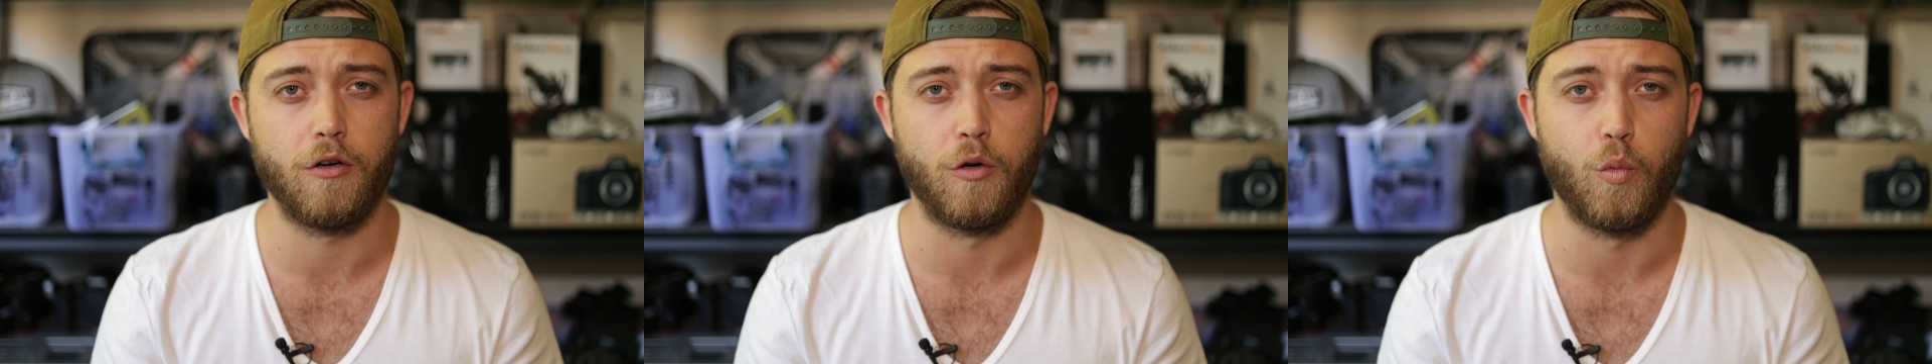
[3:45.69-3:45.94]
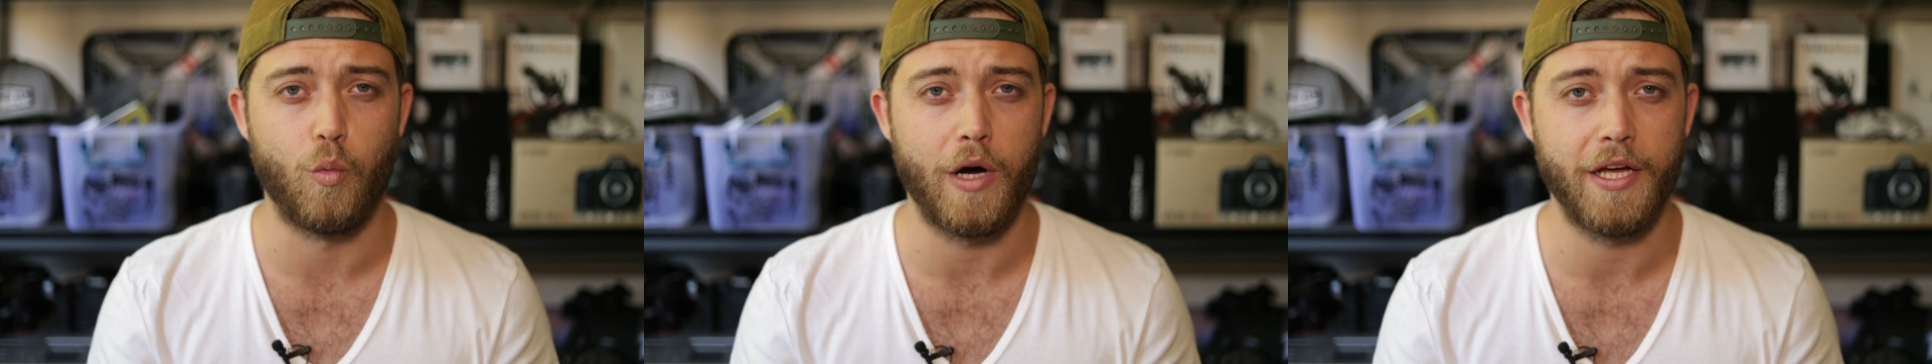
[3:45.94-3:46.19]
or
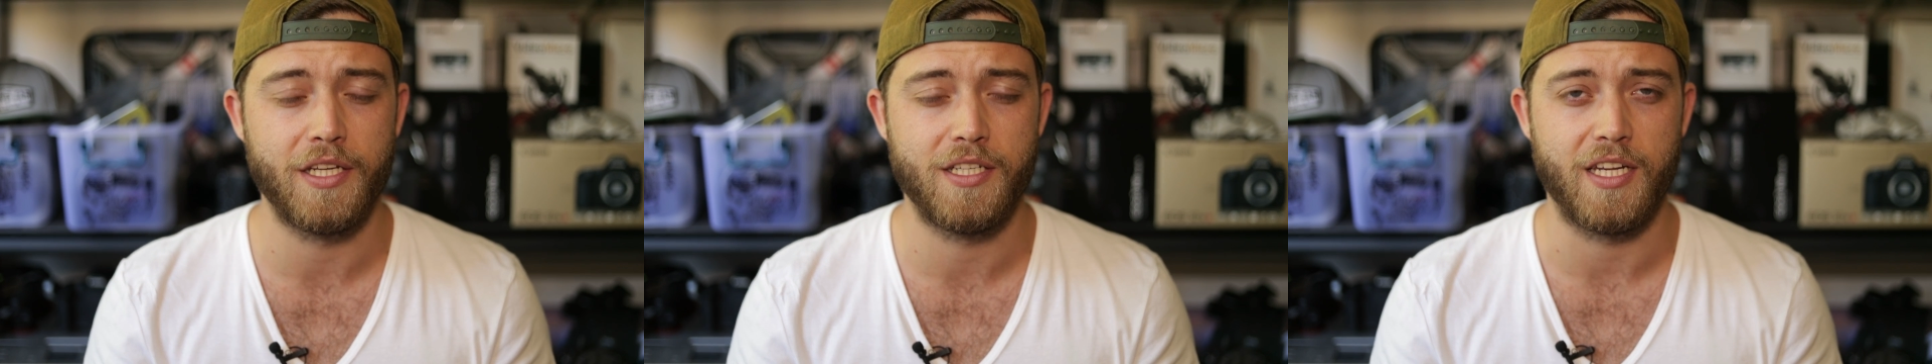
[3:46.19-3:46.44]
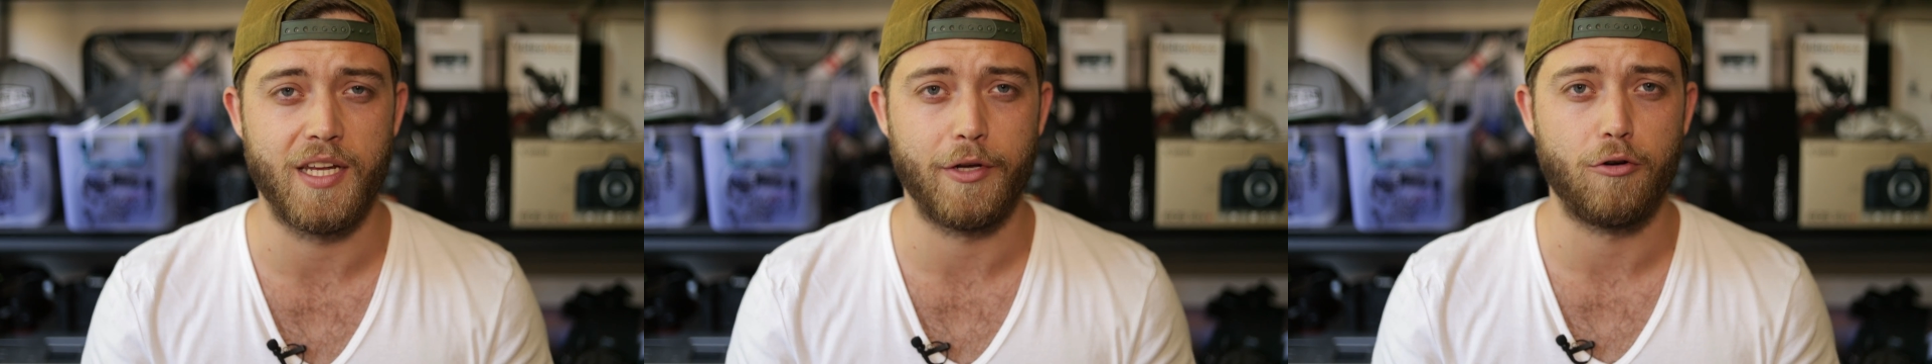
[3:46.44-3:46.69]
wide
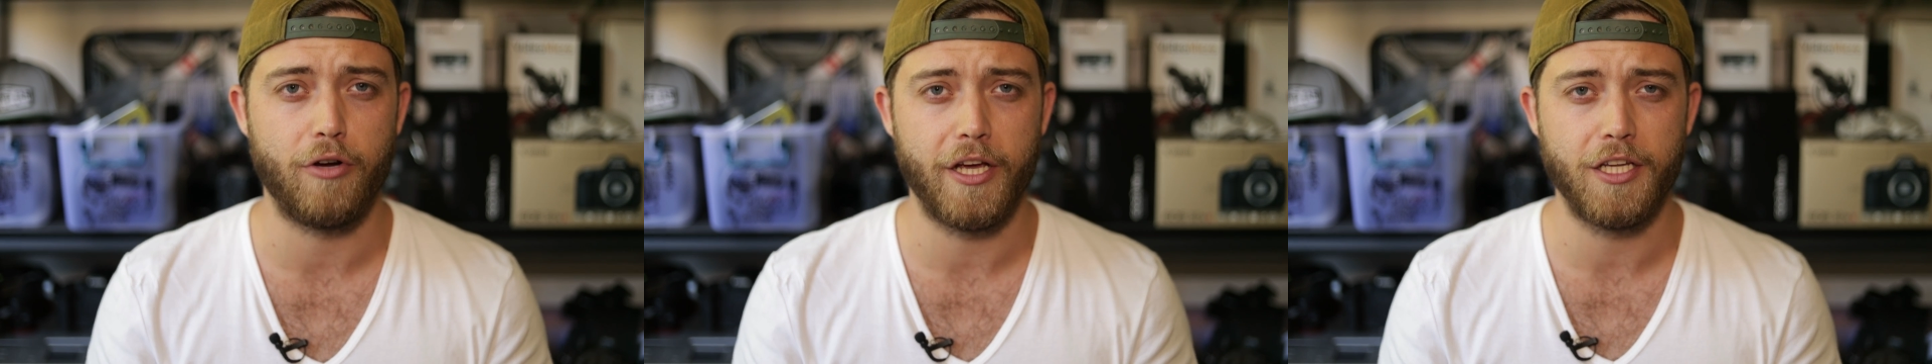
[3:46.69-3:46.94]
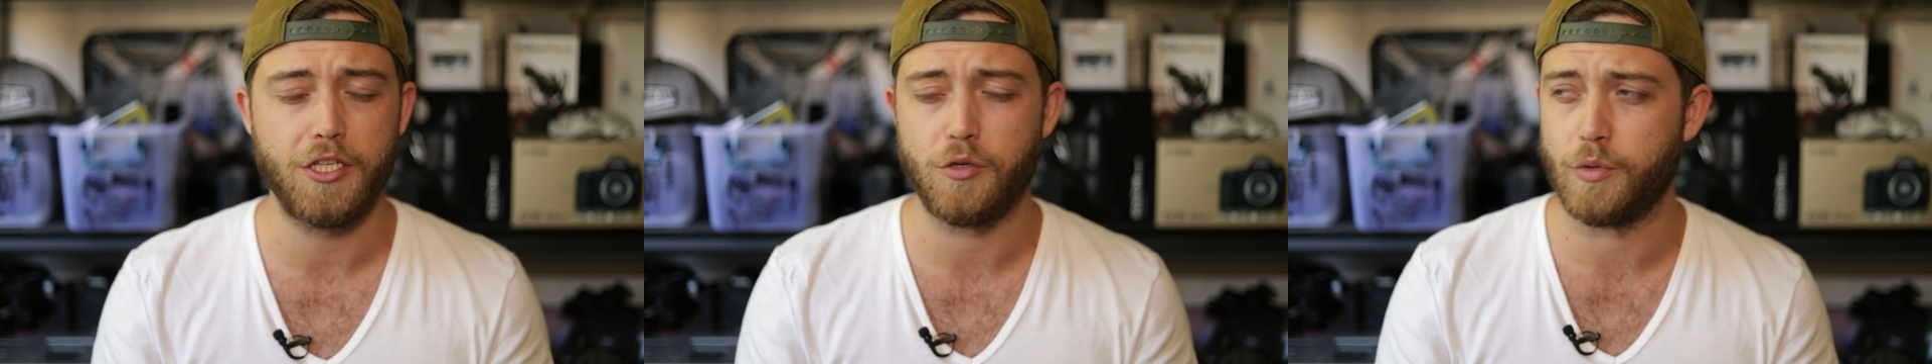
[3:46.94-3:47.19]
dynamic
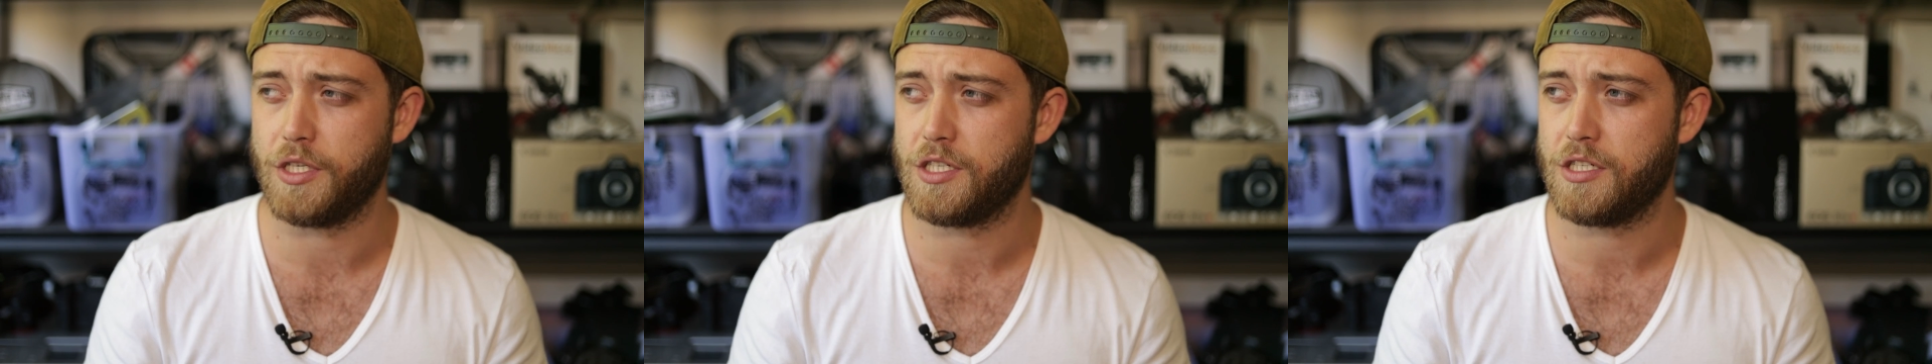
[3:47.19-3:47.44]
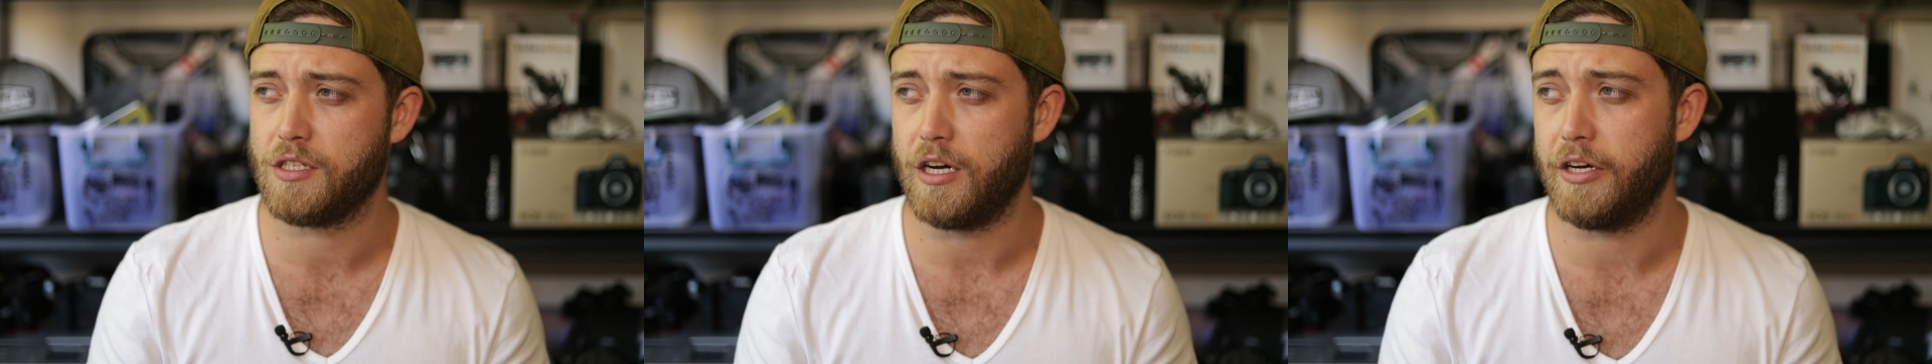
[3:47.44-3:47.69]
range, which